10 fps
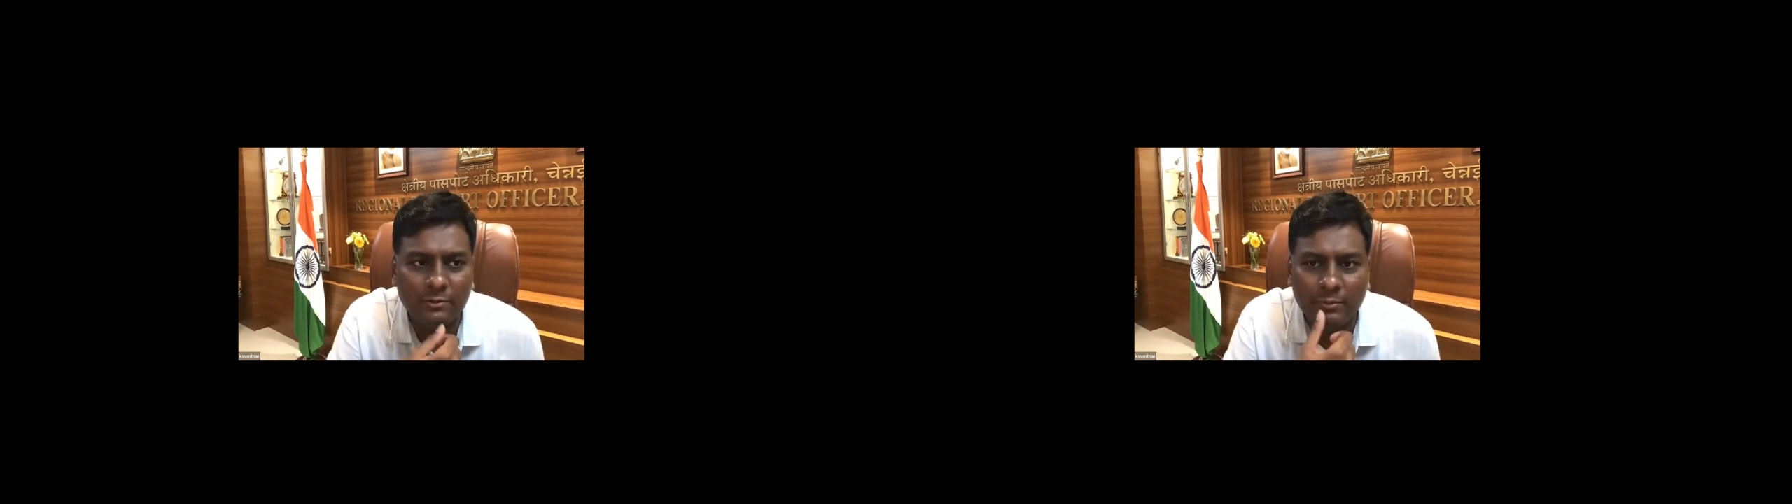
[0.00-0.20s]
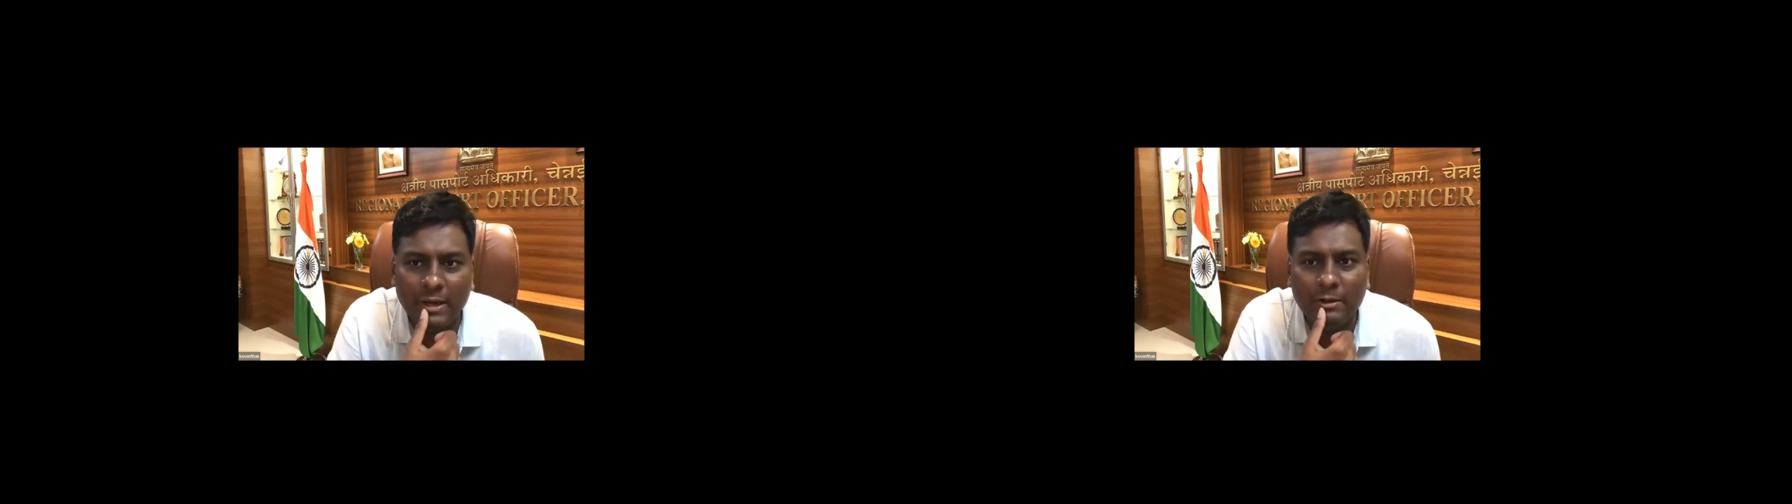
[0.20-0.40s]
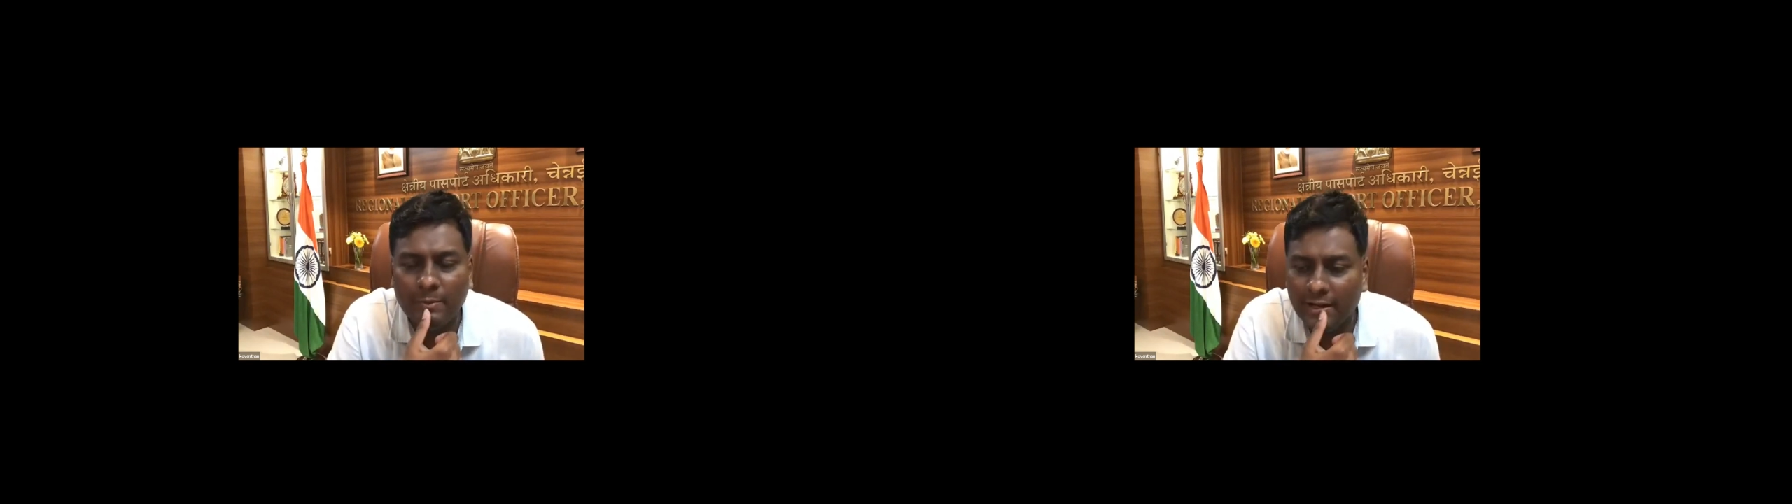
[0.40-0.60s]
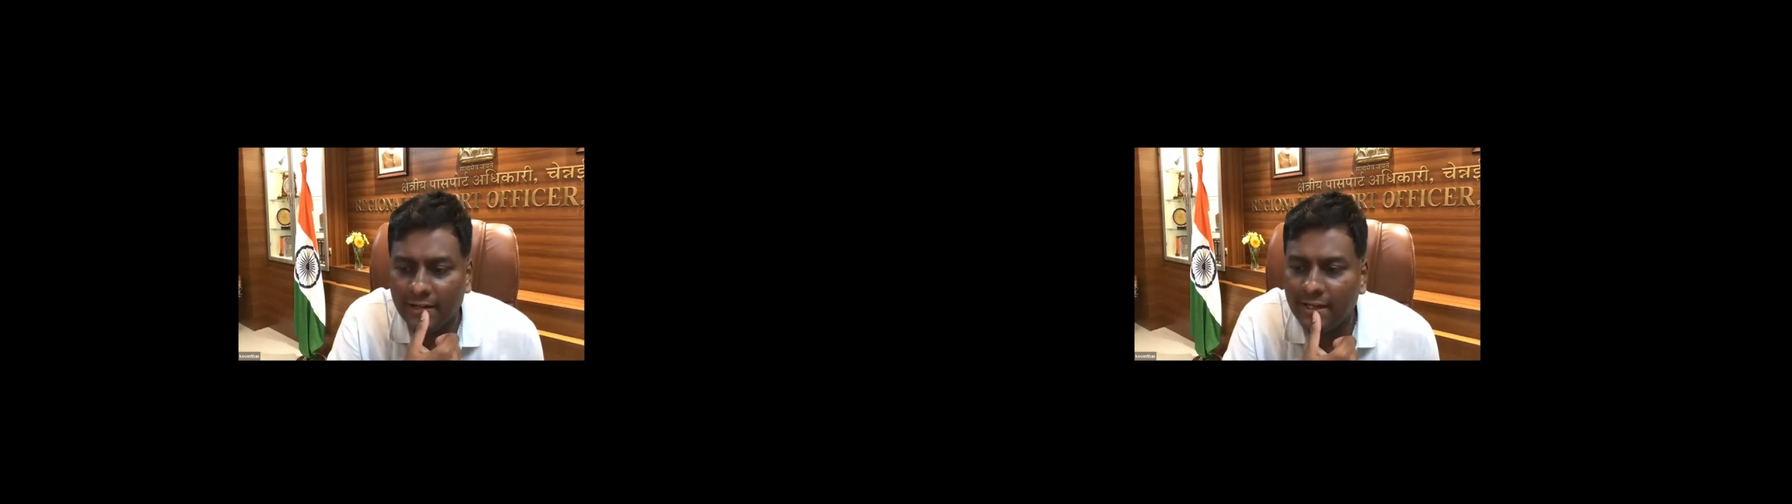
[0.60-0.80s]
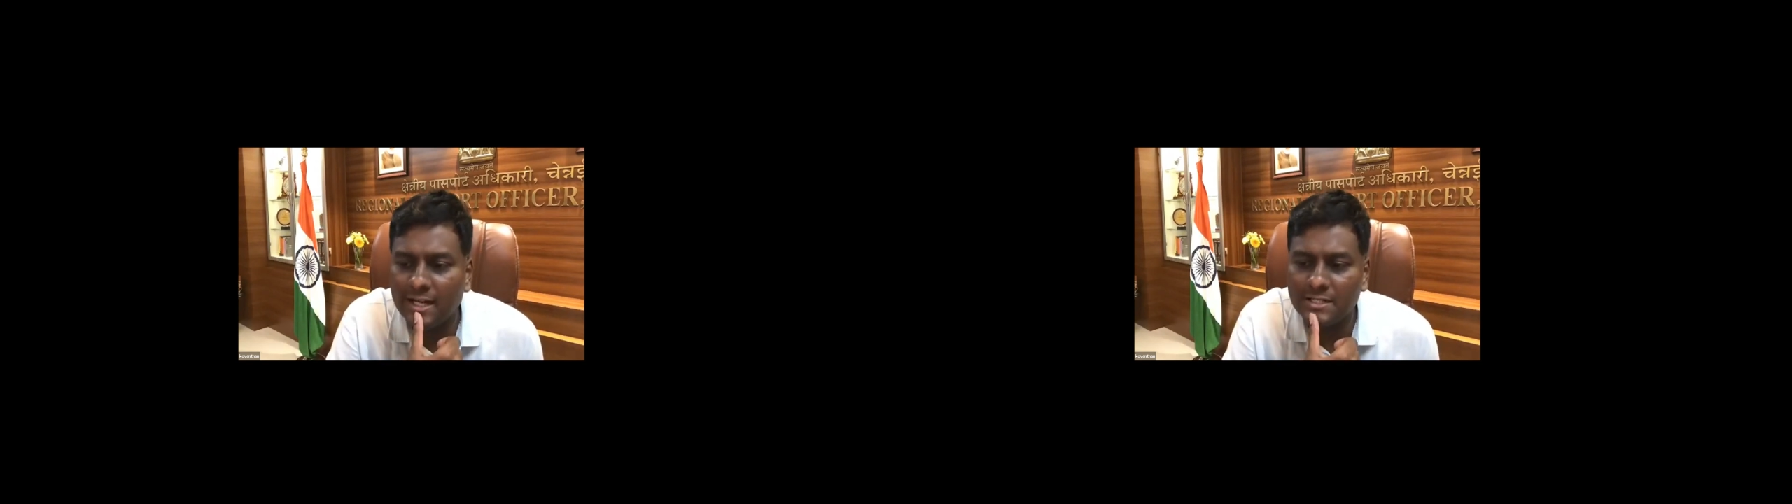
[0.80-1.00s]
we have to be an
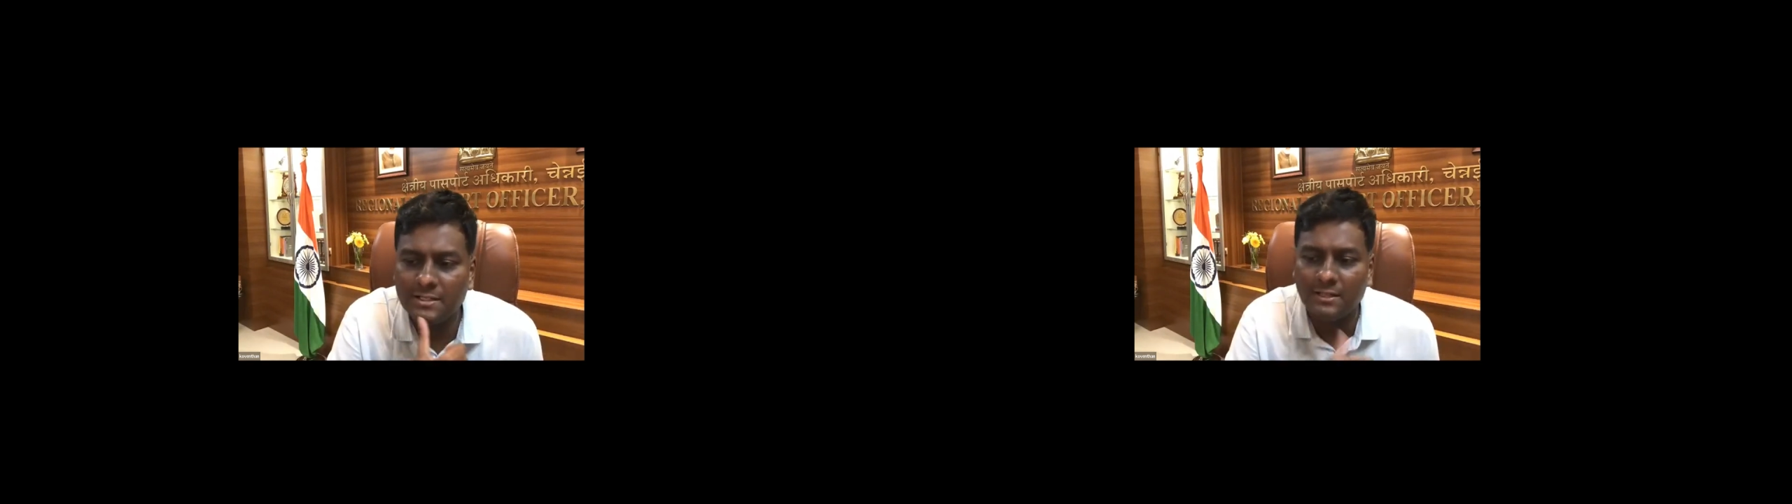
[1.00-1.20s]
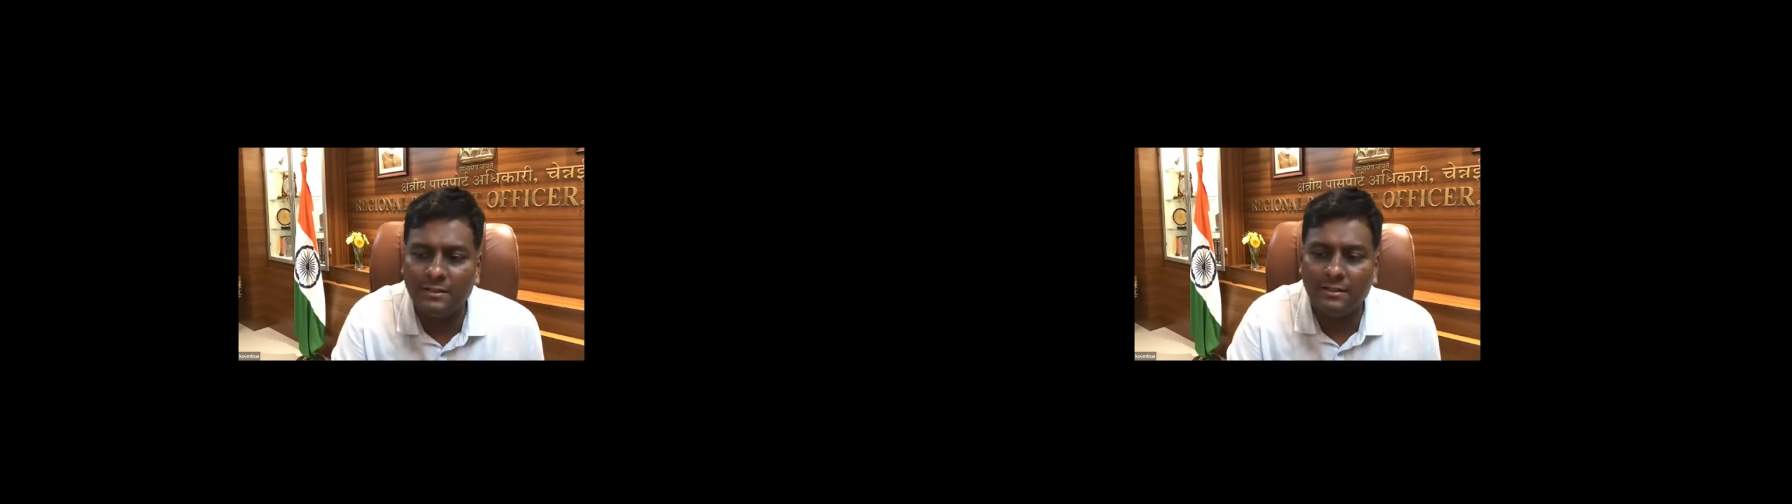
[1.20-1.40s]
Indian national,